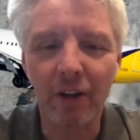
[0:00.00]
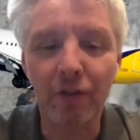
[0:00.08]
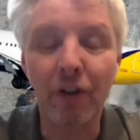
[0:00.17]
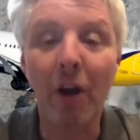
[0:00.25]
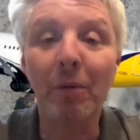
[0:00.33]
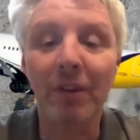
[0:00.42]

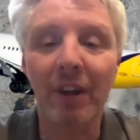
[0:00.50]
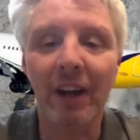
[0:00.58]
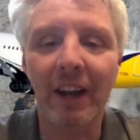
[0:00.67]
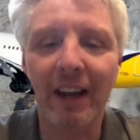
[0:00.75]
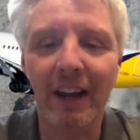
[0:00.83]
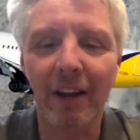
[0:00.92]
don't
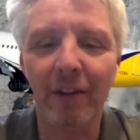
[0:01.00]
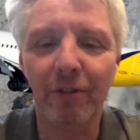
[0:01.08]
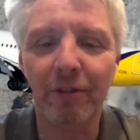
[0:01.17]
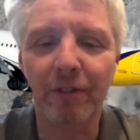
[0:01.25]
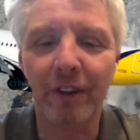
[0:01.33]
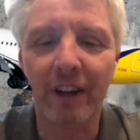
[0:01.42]
have
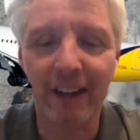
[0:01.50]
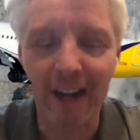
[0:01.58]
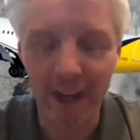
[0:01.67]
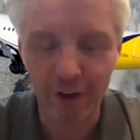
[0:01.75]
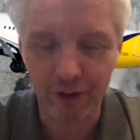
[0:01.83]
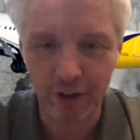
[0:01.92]
an
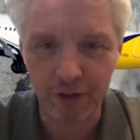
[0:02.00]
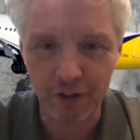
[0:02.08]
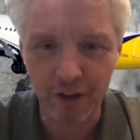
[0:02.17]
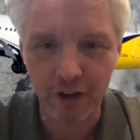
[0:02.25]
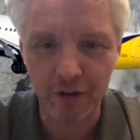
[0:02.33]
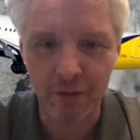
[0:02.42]
electric
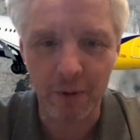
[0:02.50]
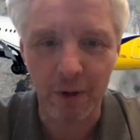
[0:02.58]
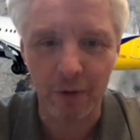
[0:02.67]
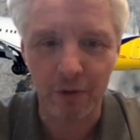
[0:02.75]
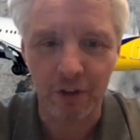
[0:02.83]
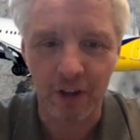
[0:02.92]
starter
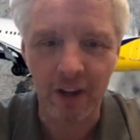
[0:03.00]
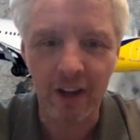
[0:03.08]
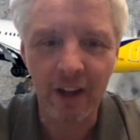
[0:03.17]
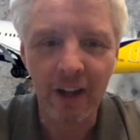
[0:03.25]
motor.